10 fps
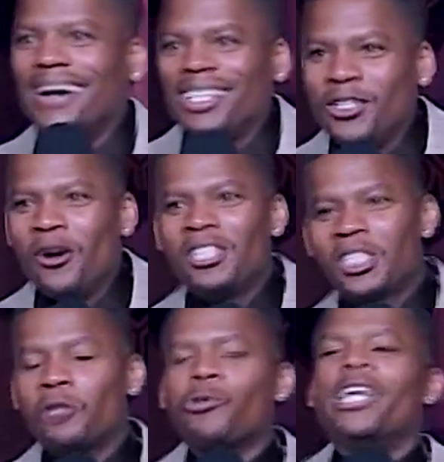You only
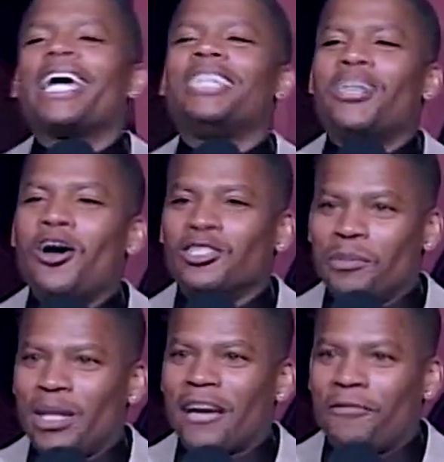see three-legged dogs in
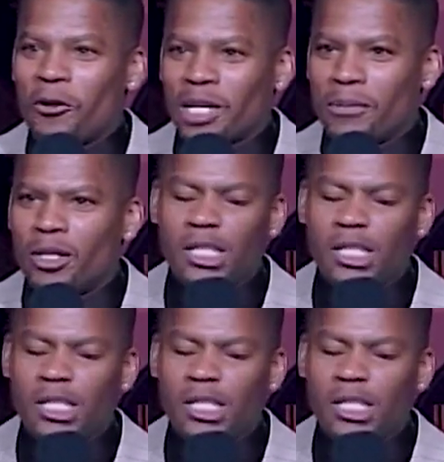black folk neighborhood.